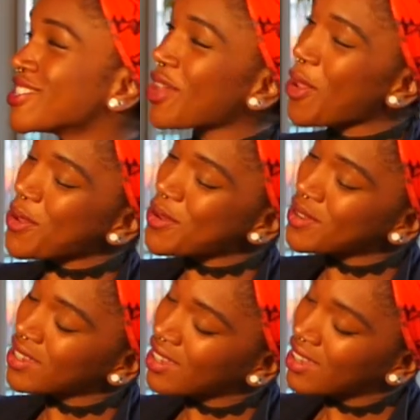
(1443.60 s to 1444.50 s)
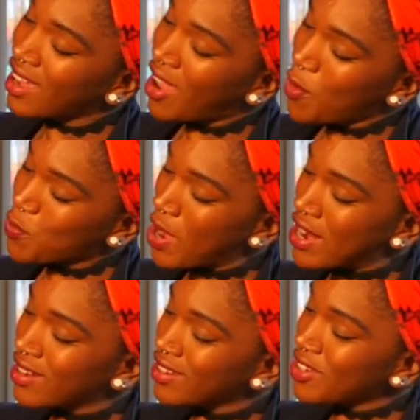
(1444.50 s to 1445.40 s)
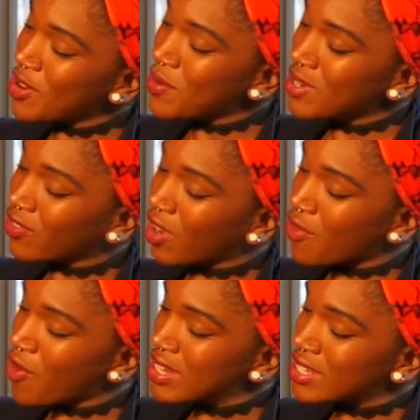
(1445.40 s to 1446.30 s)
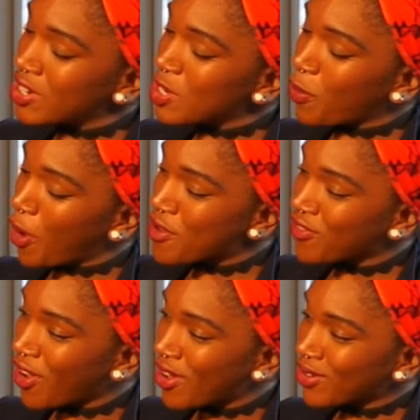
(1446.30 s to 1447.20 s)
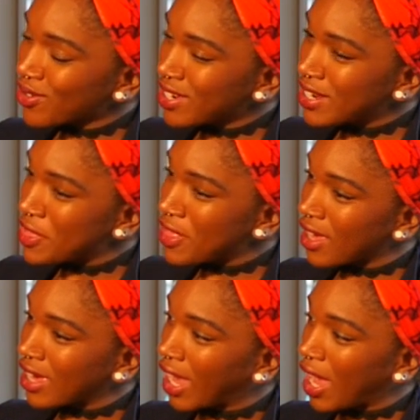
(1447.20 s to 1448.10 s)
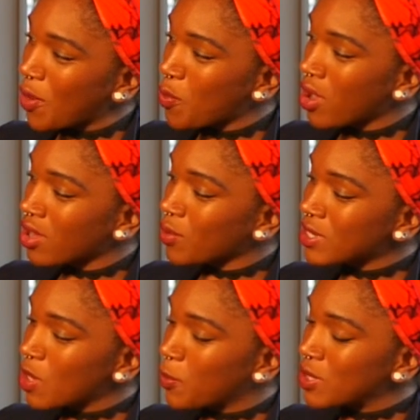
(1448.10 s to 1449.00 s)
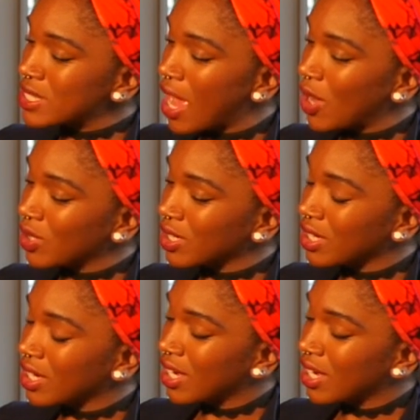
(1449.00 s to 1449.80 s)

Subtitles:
so when you've got to write down your profile and you think, okay, what do I put down?